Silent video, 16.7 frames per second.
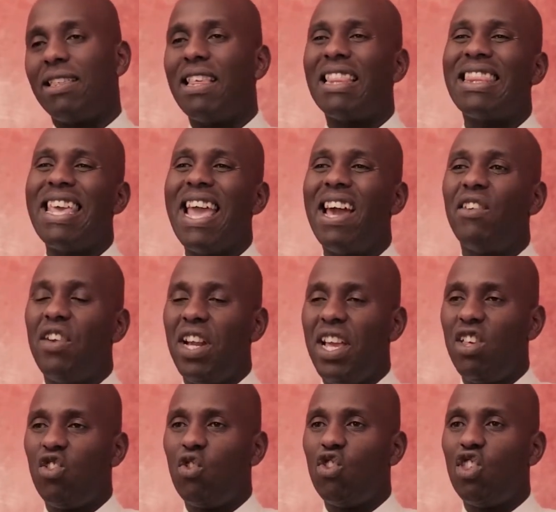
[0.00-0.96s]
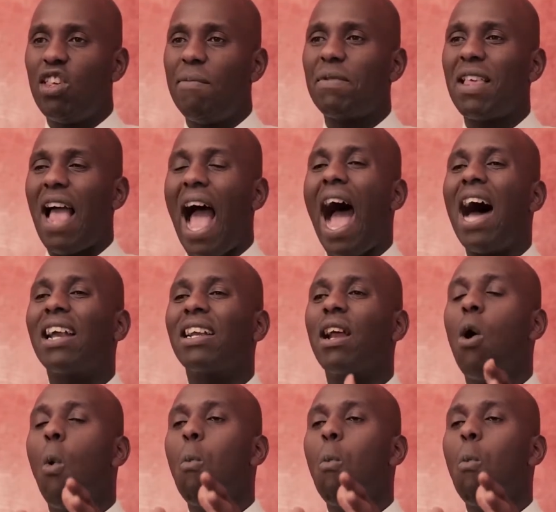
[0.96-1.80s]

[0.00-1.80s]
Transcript: that their relationships are